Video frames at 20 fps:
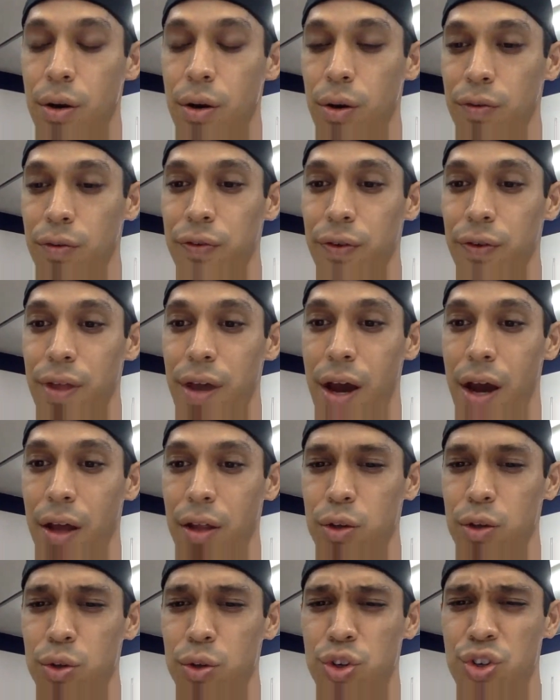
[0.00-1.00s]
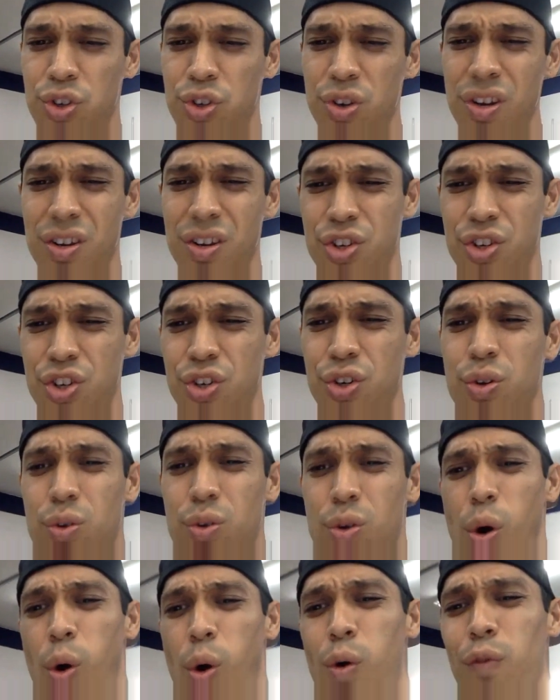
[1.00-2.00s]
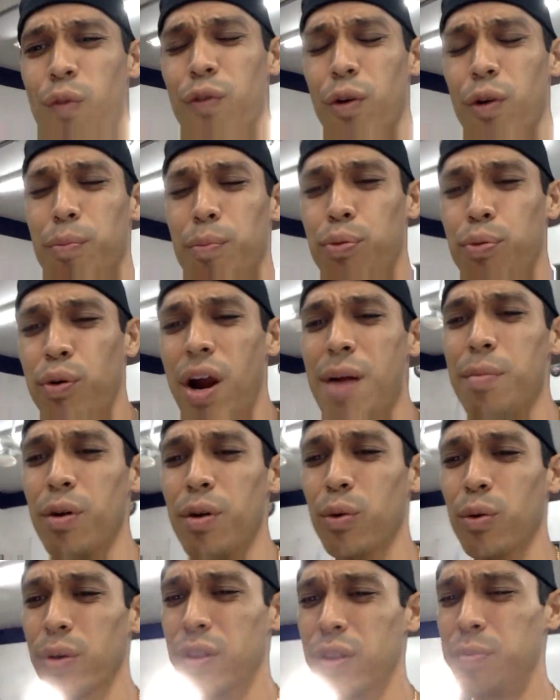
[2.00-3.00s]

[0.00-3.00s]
For that, you shouldn't shoot over primer with